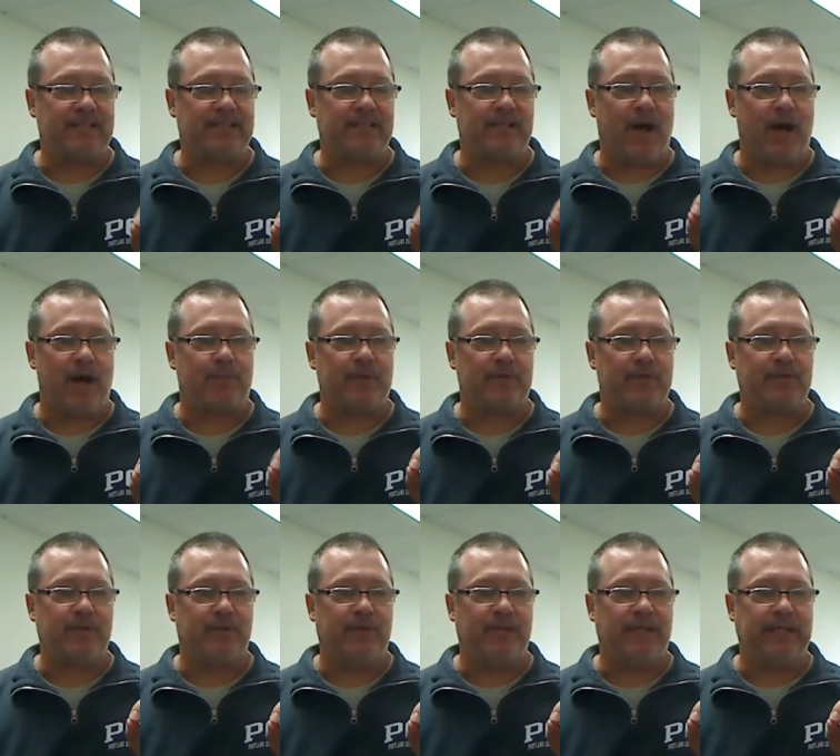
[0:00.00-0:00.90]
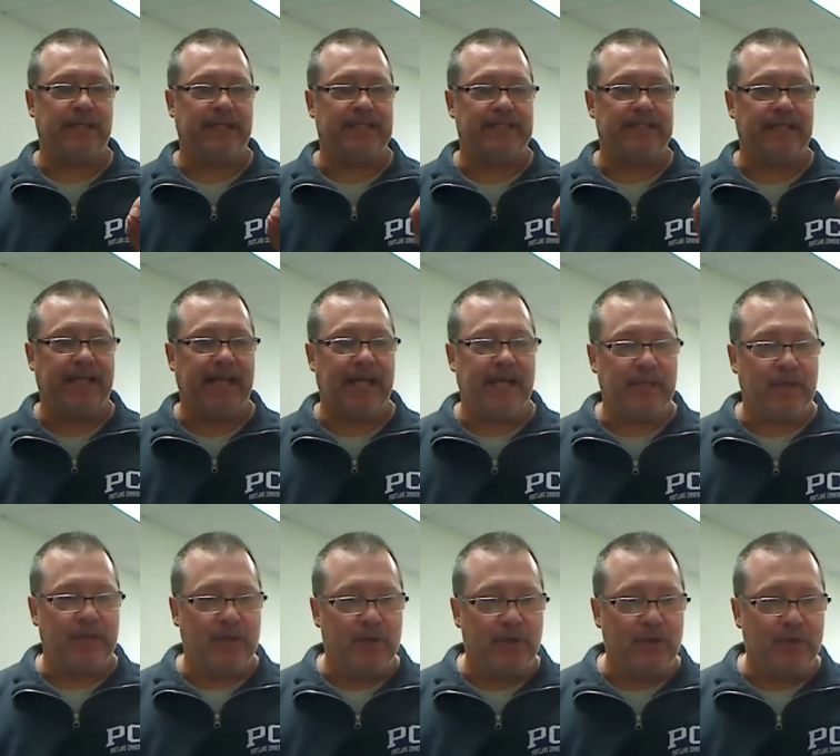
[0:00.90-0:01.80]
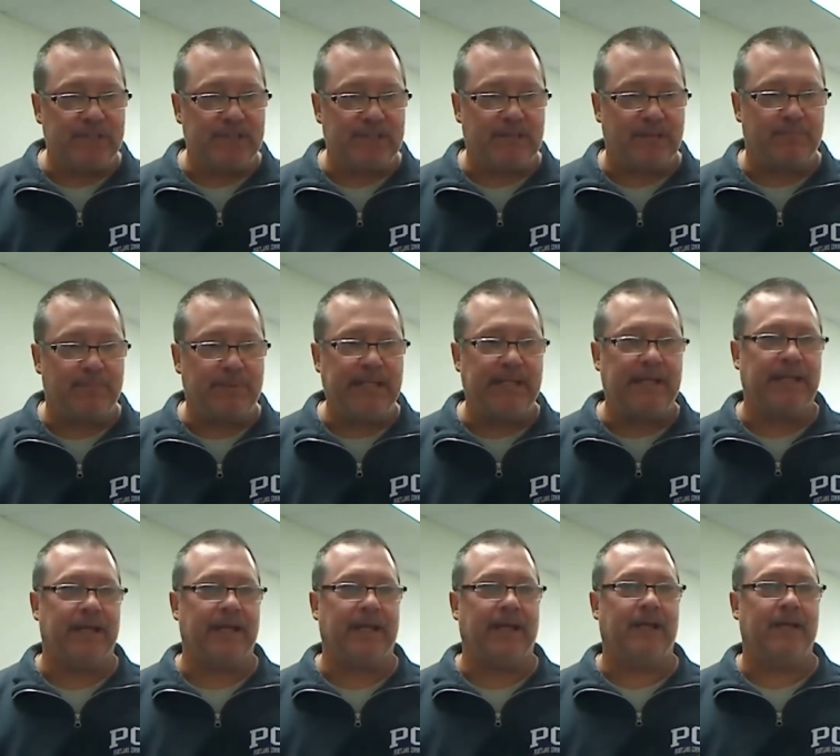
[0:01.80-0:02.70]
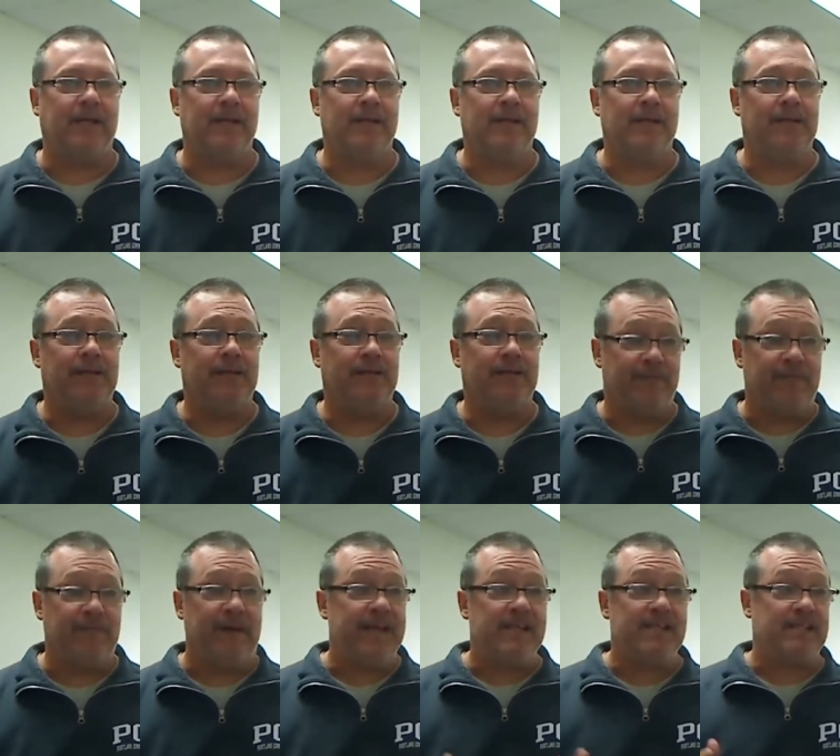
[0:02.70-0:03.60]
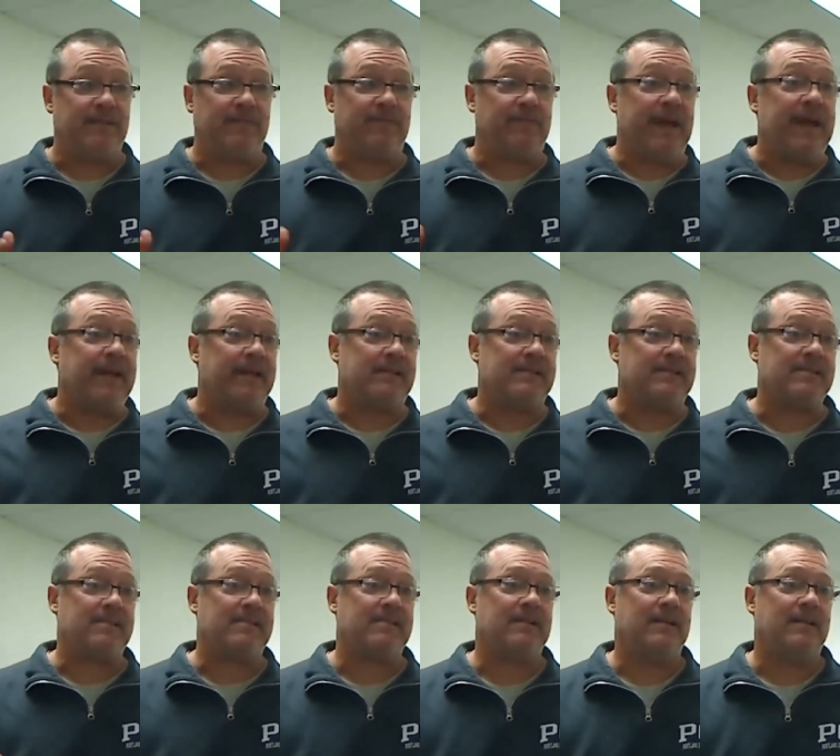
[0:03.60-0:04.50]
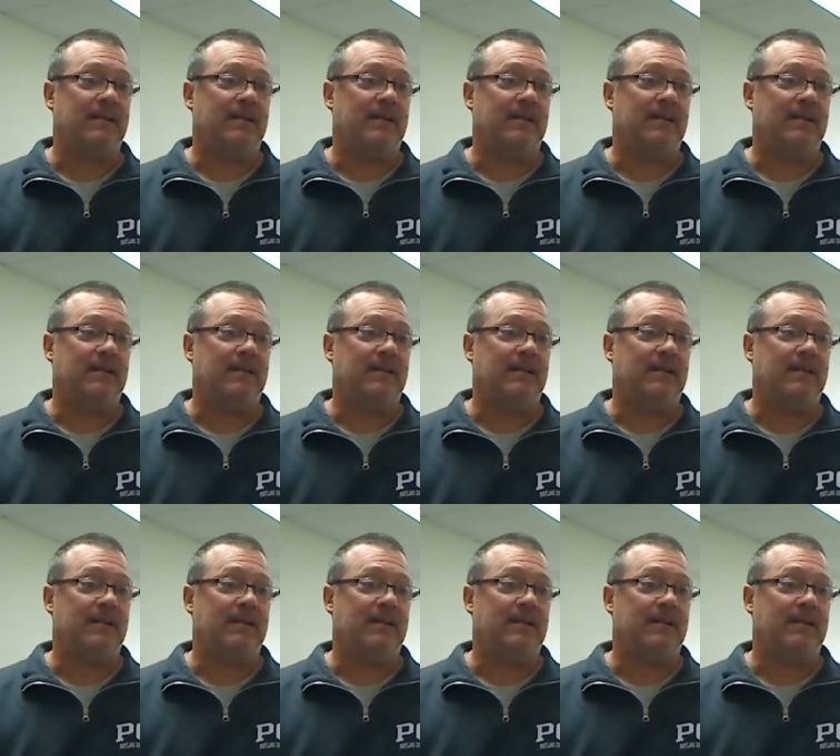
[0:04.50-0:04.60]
an opportunity to get used to being face to face,